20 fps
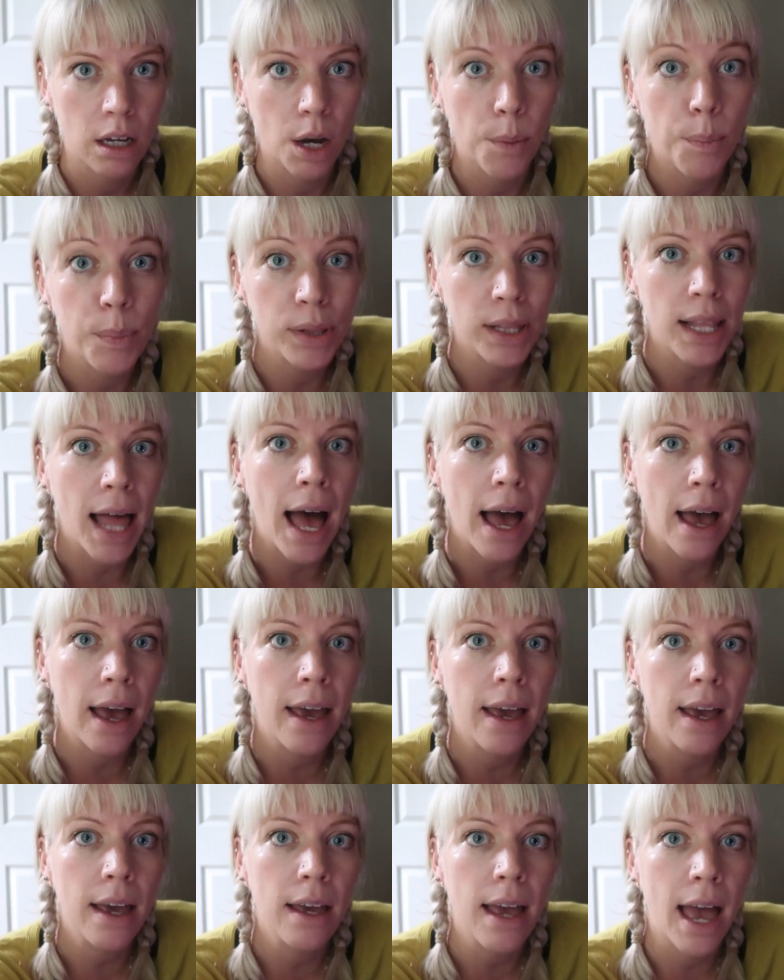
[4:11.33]

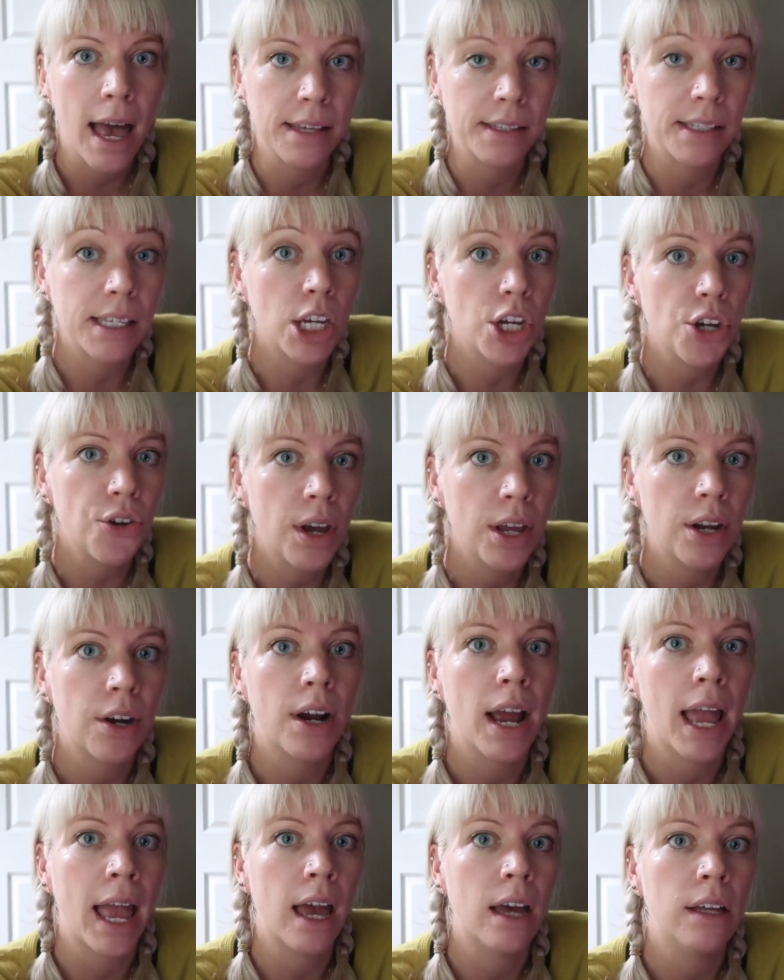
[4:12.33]
apply as
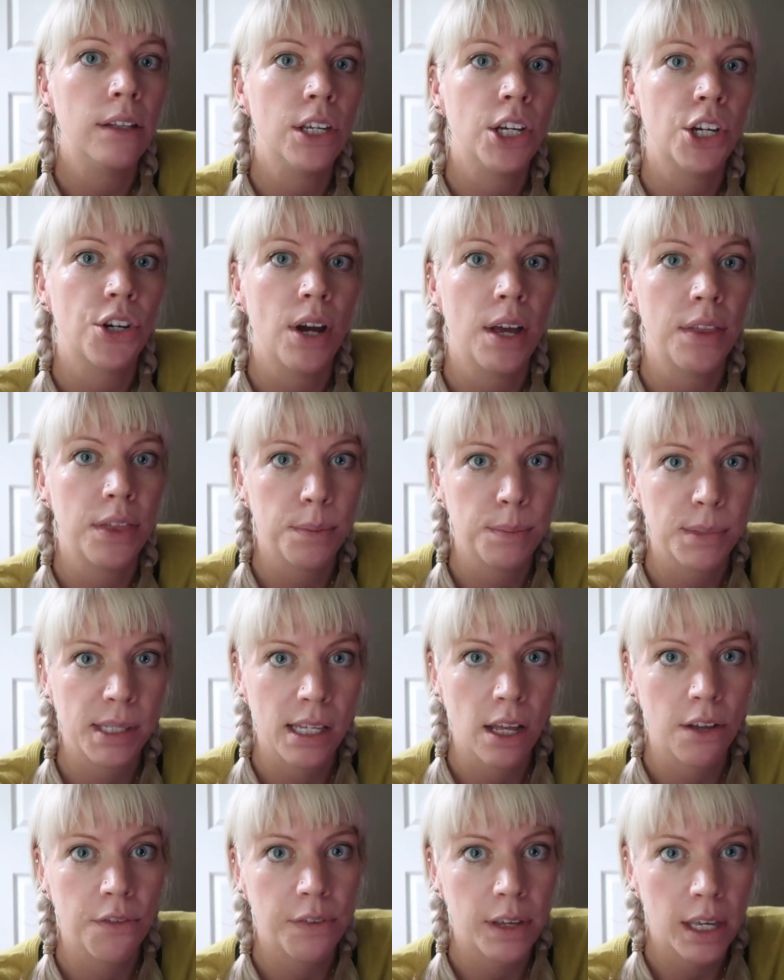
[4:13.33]
curator and curate
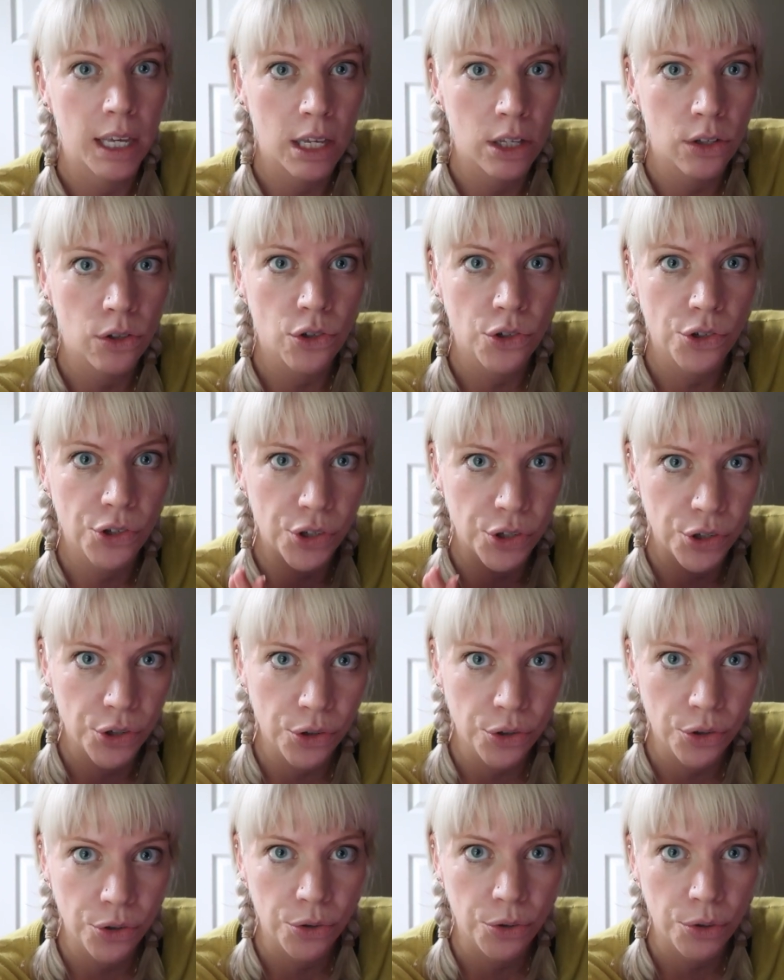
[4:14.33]
themselves
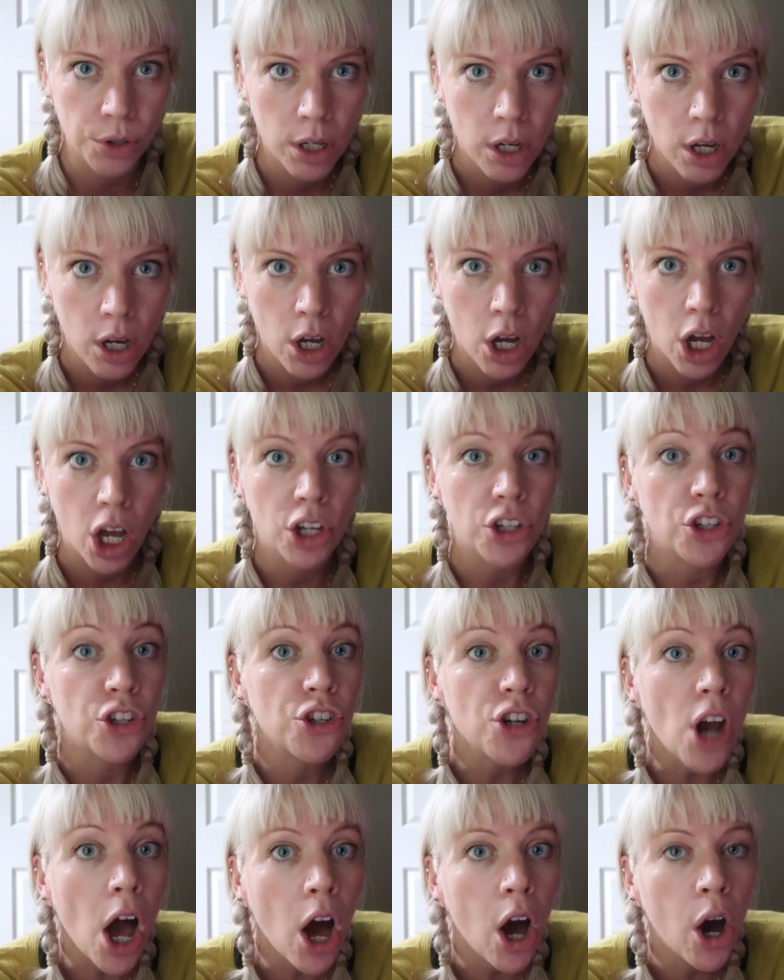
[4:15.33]
into a
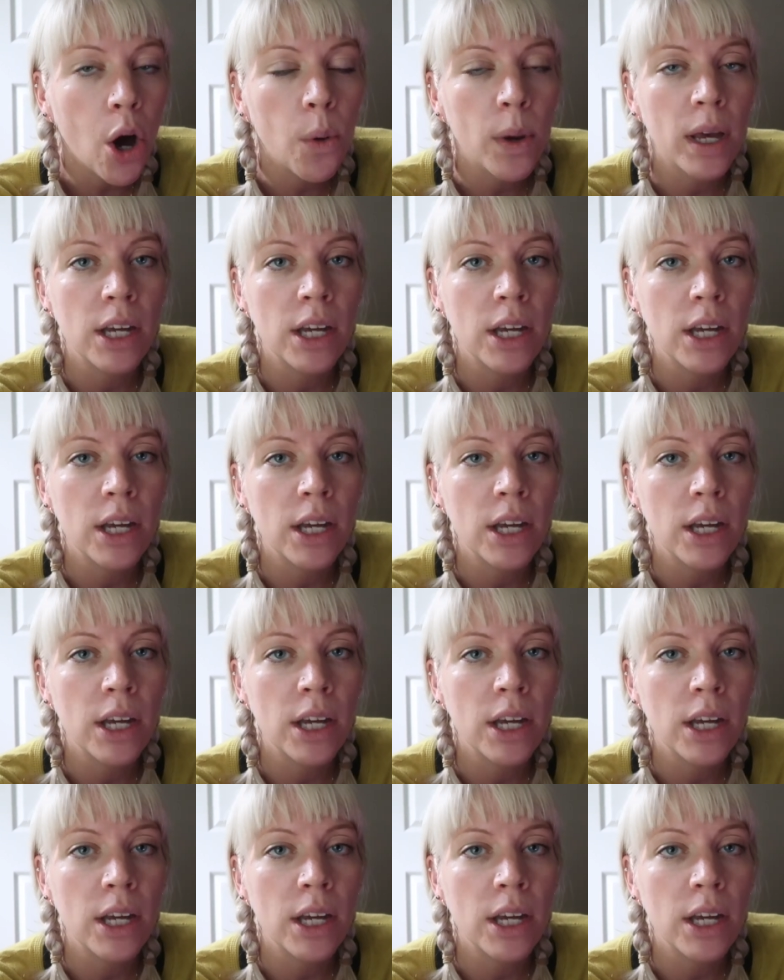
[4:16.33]
show.